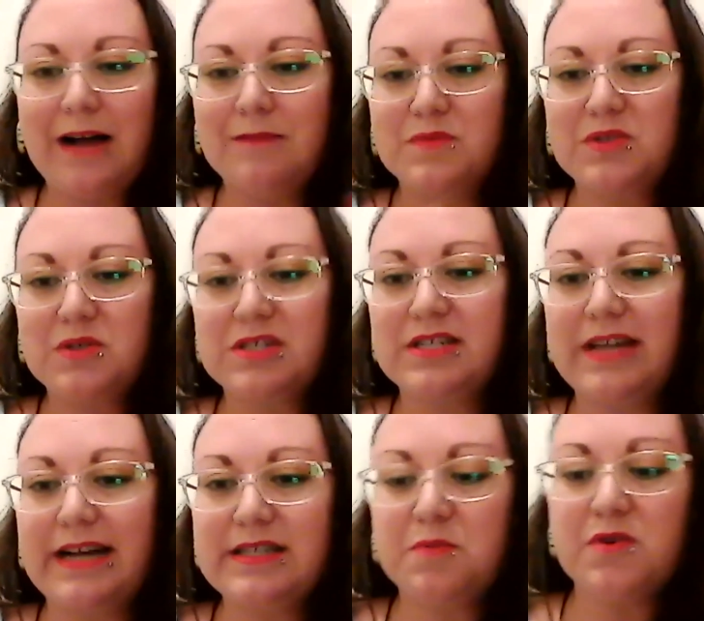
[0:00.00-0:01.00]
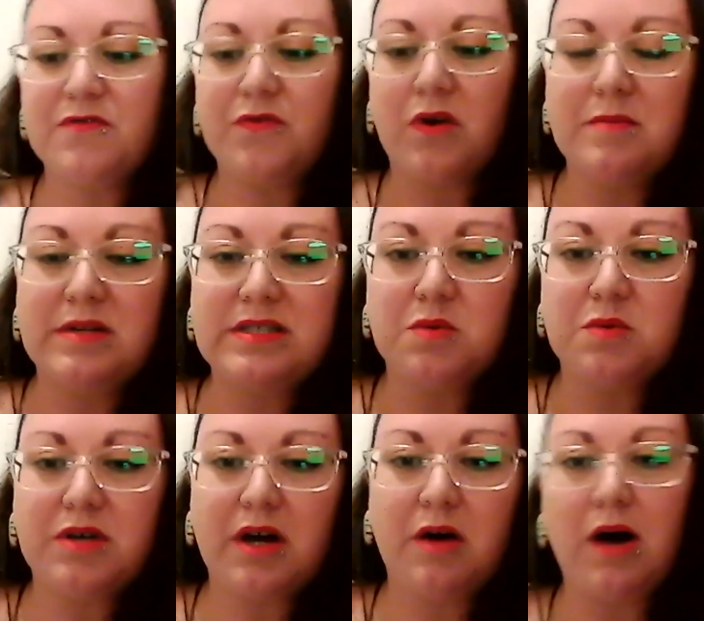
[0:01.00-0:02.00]
So tonight's performance will
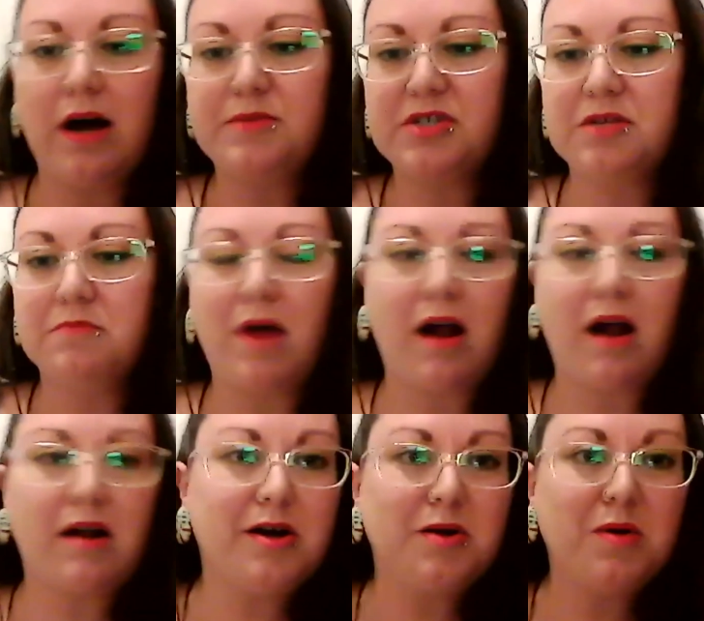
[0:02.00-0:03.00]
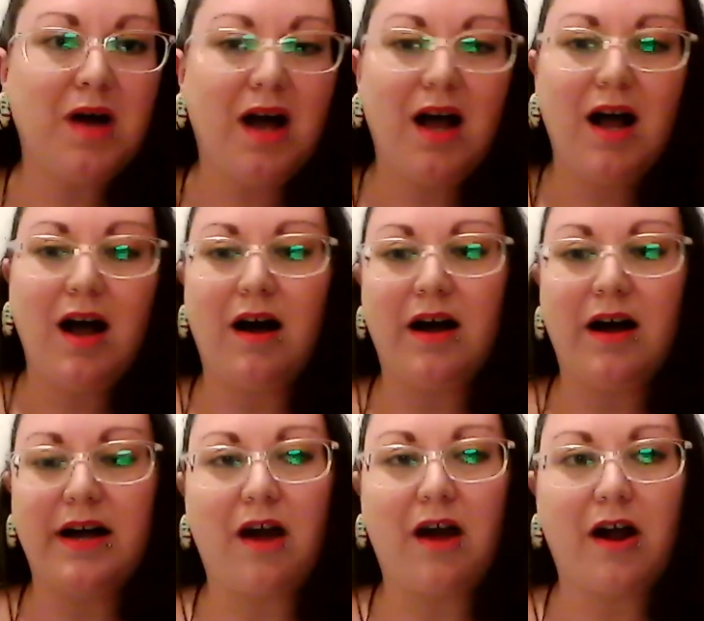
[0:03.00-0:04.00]
go up tomorrow
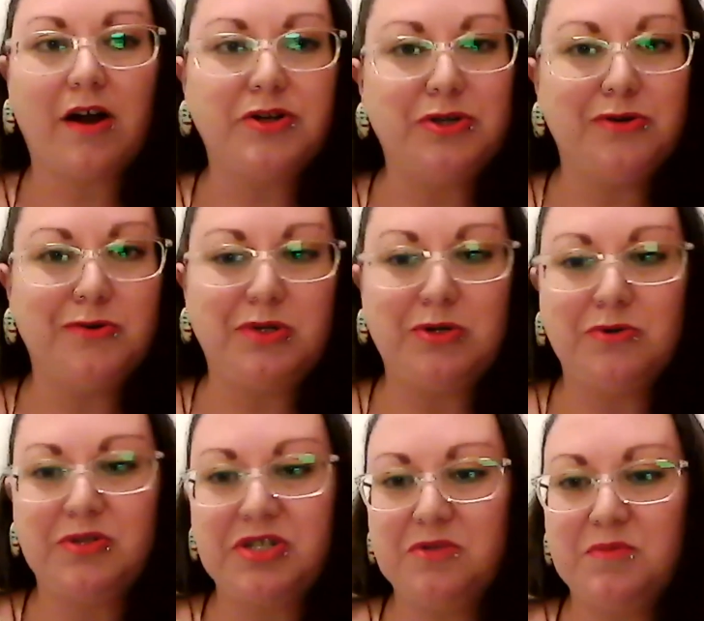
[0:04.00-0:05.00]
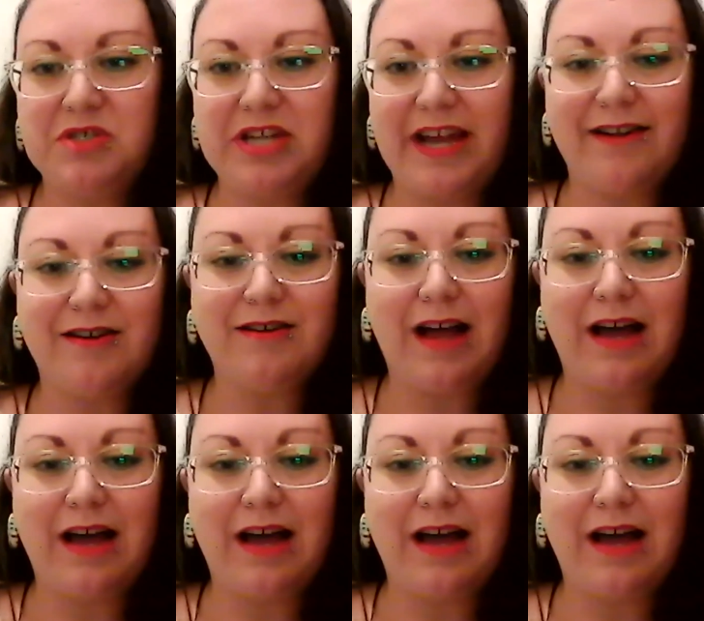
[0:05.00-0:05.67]
on our new YouTube channel.